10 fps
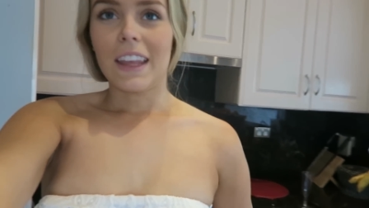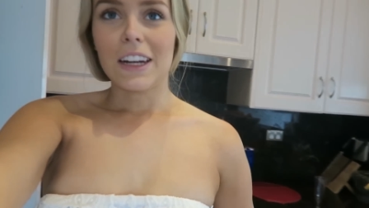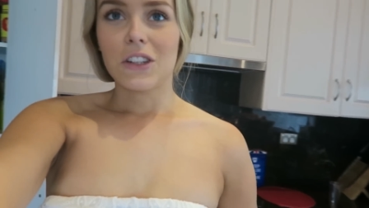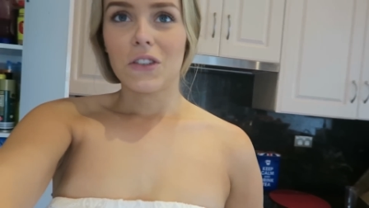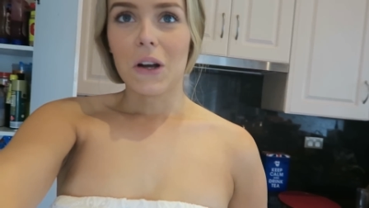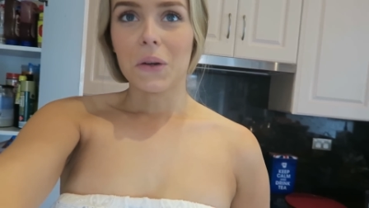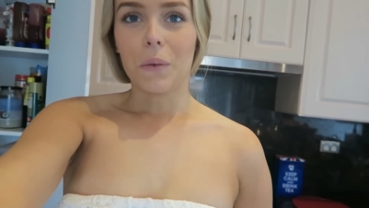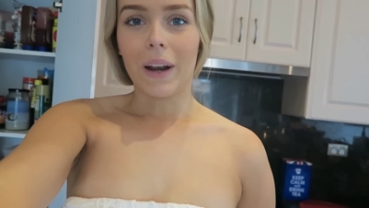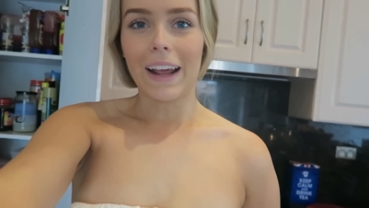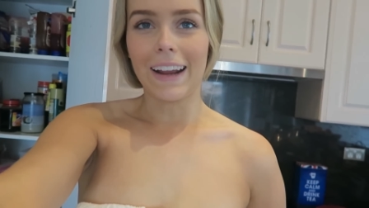then I
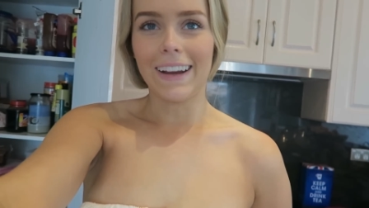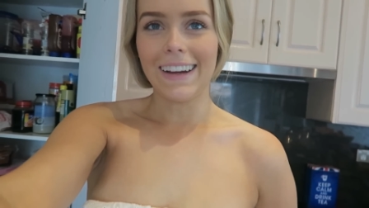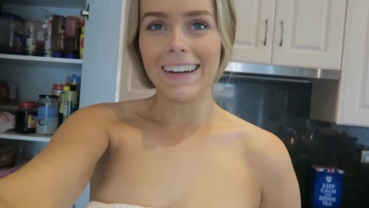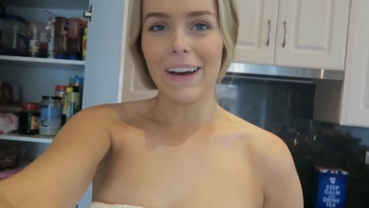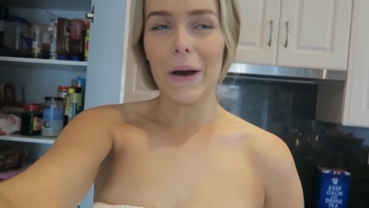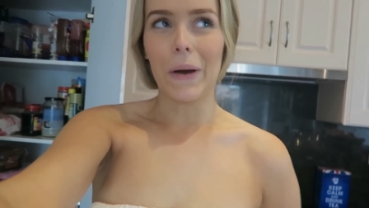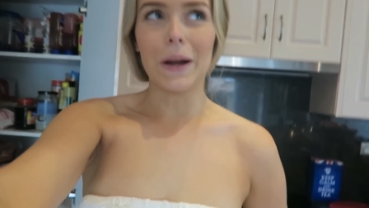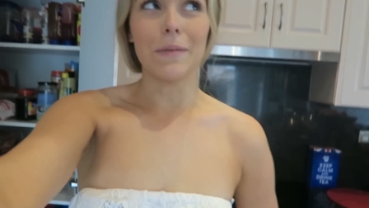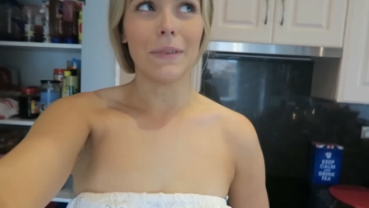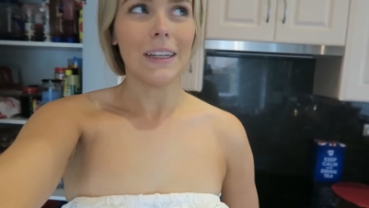struggle when I eat at
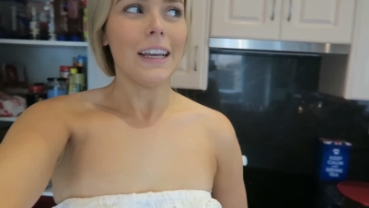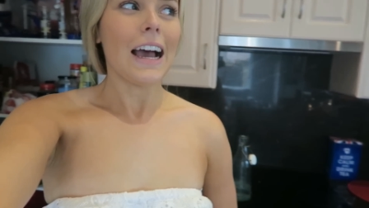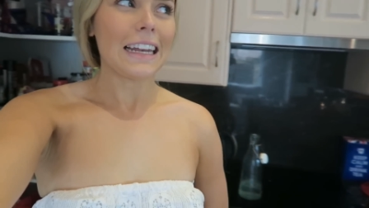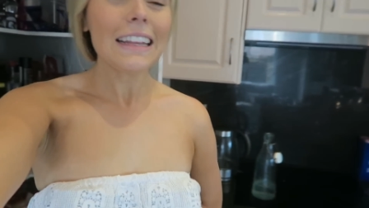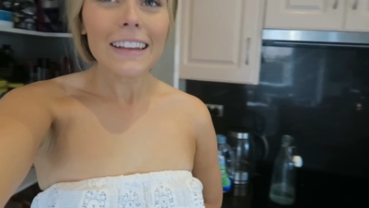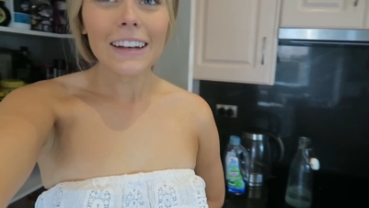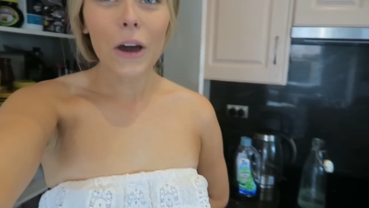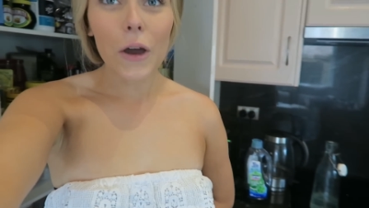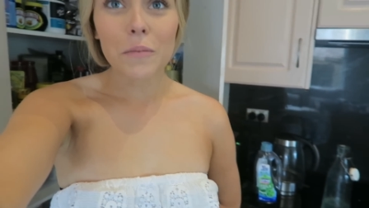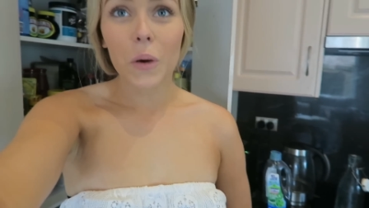home. I need to eat
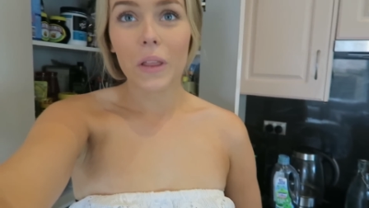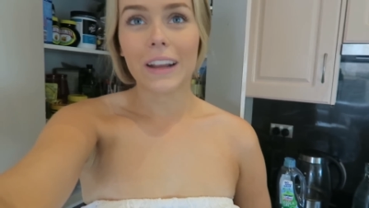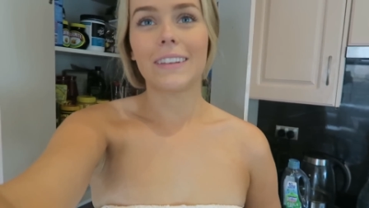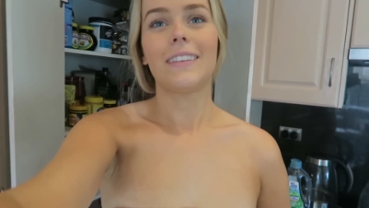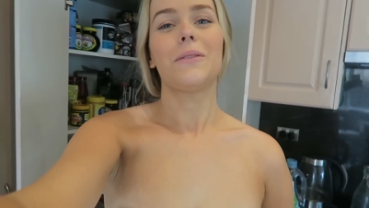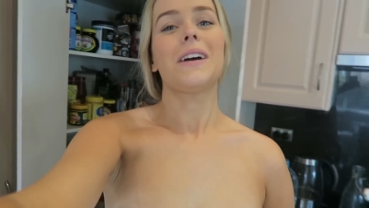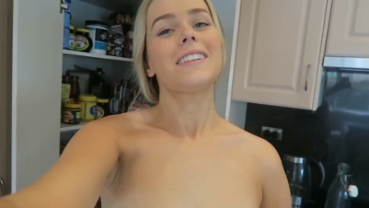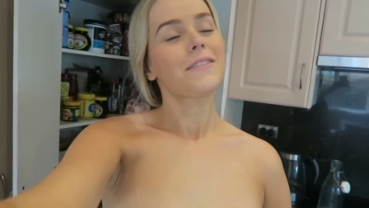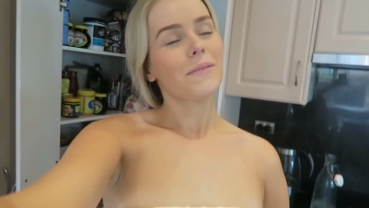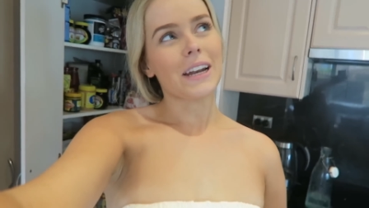at home more though, because it's a waste of